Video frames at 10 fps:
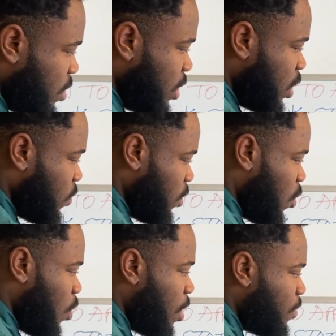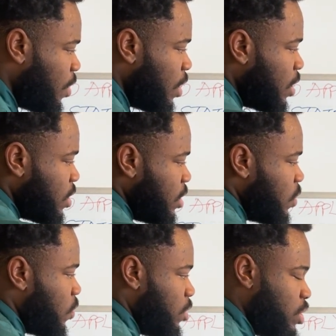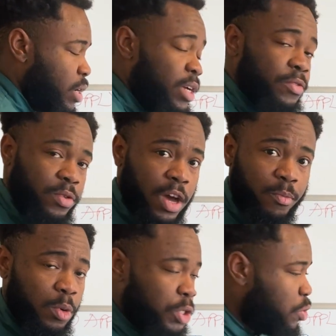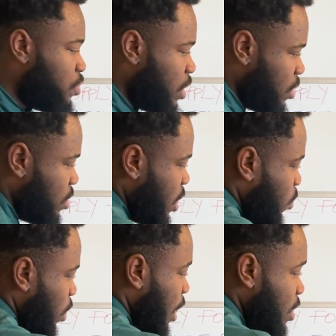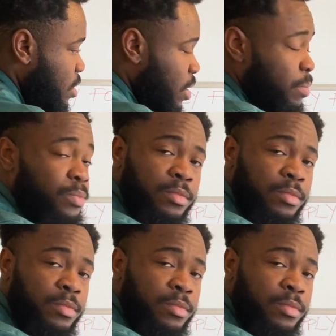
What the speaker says: this for your wife, this for your child. If you have more children, keep on adding them.